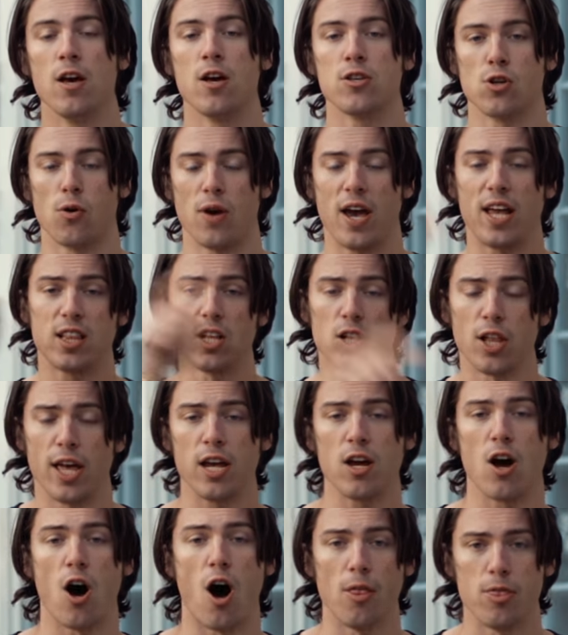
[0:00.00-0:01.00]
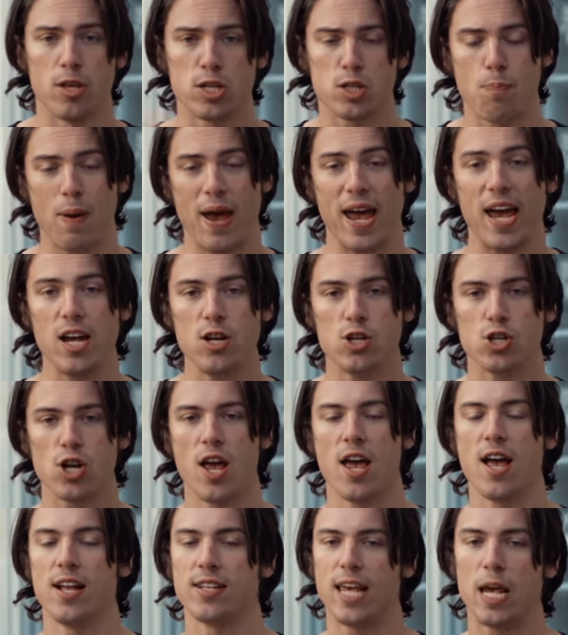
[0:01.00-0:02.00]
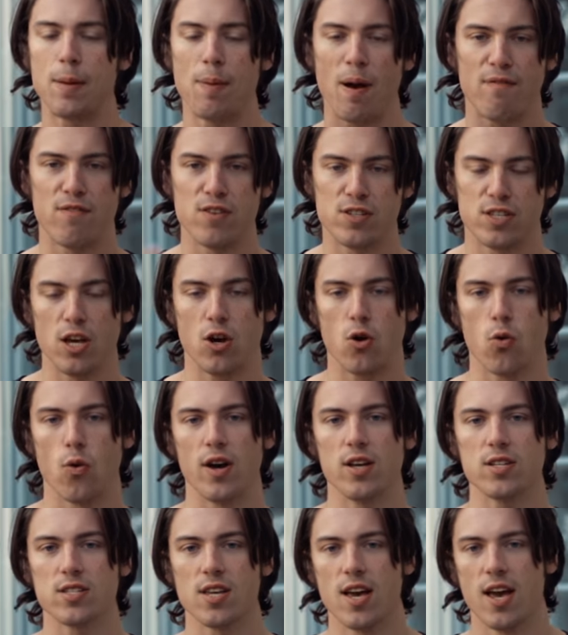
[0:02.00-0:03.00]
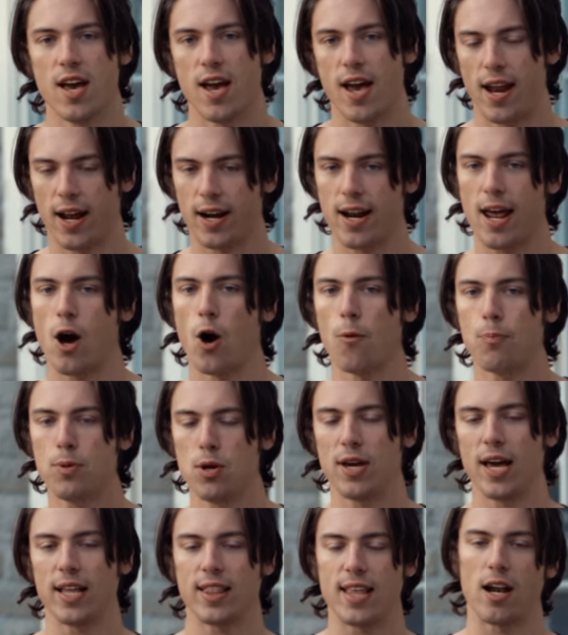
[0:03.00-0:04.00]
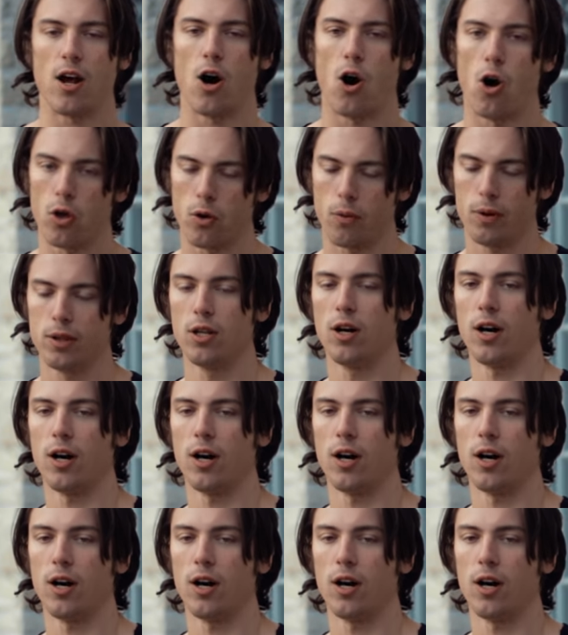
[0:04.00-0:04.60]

So hit the link on this page, take my physique quiz, and I'm gonna help you get that Hollywood